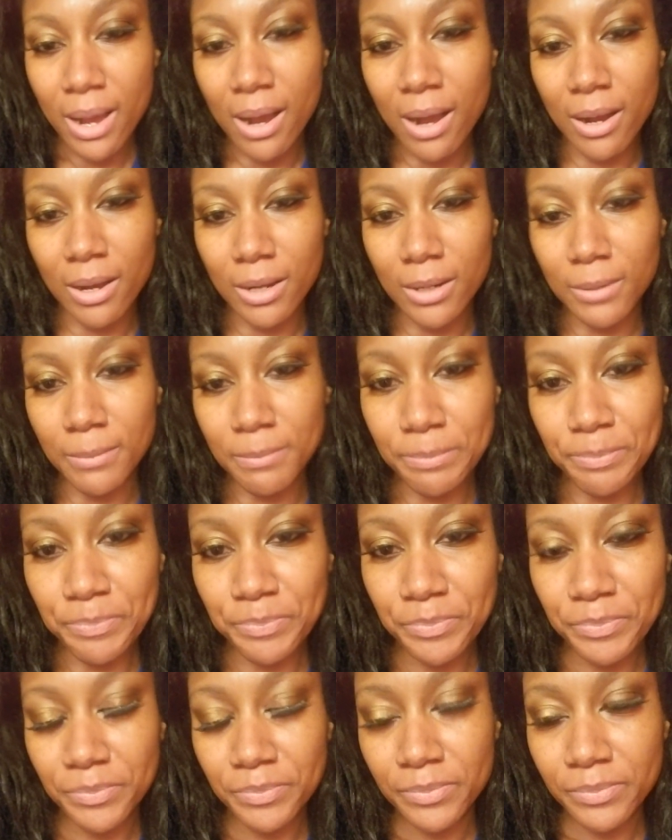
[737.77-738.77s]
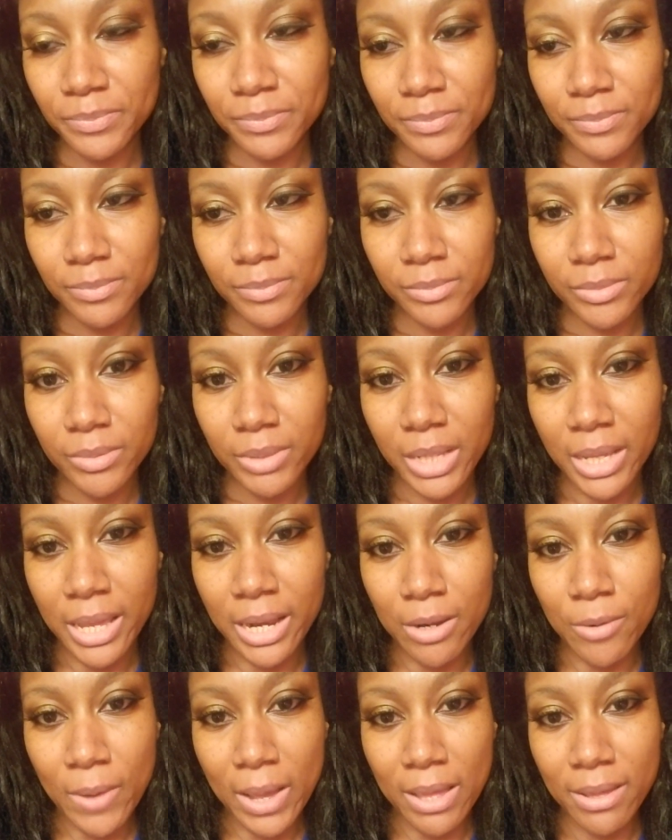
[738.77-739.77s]
Um,
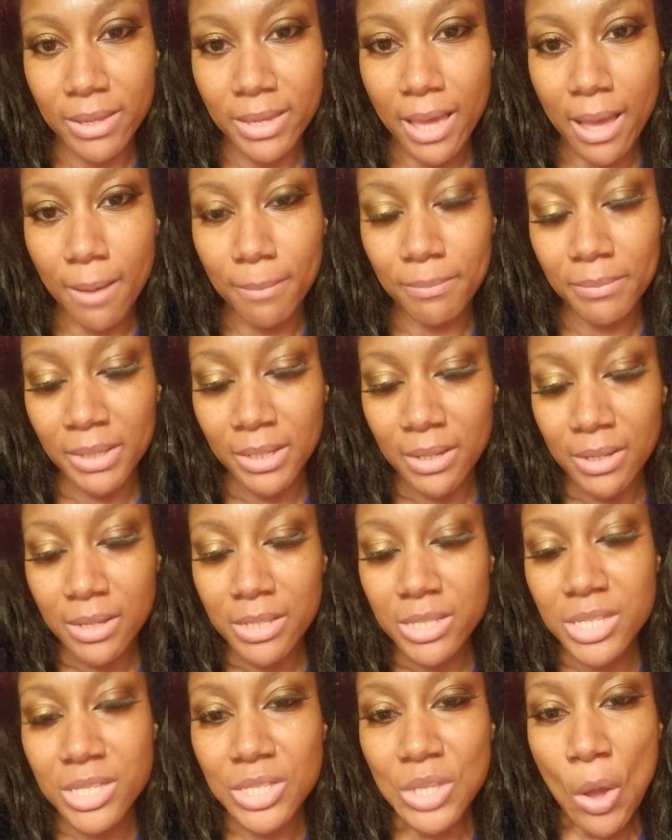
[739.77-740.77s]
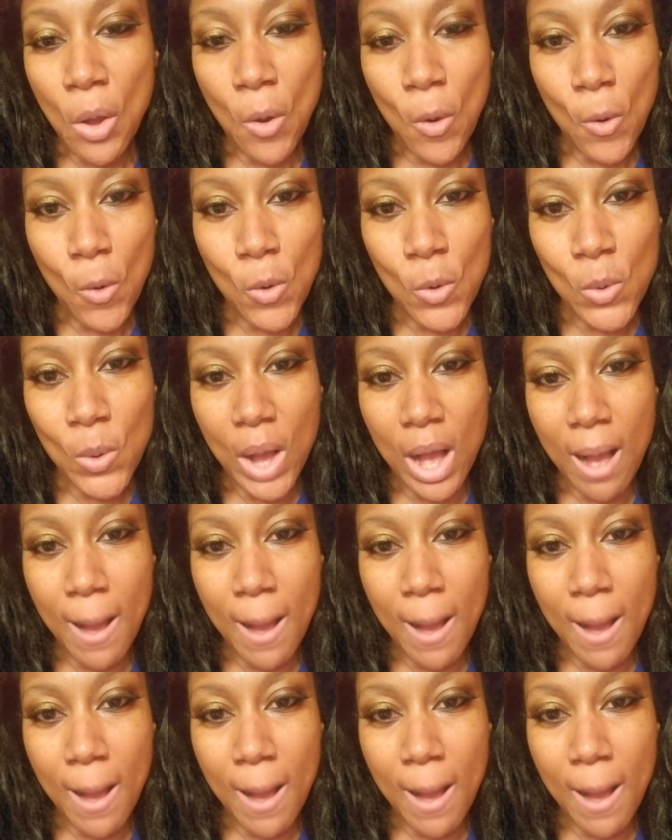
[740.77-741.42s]
anyway, yeah. So,